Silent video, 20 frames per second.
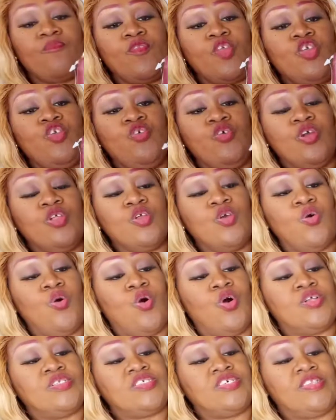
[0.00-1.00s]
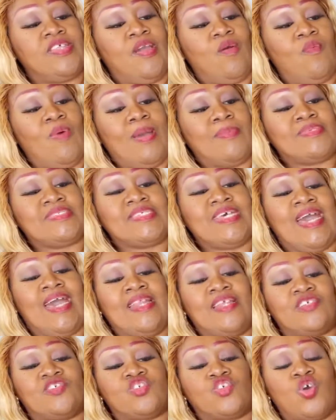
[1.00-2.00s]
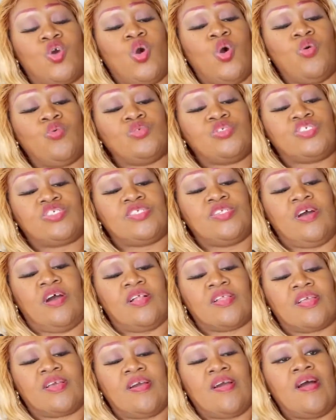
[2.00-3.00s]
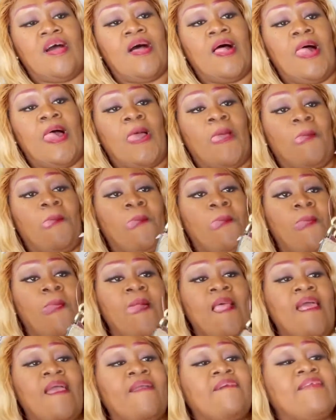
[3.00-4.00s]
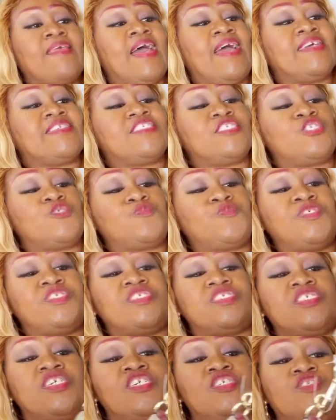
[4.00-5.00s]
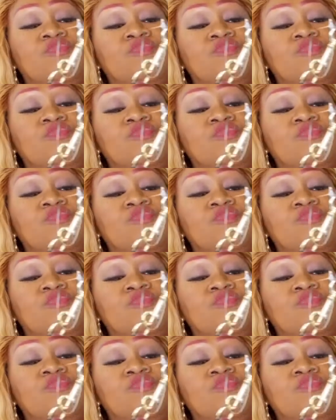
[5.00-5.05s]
You can go onto their website. It's coach.com. Guys, this piece is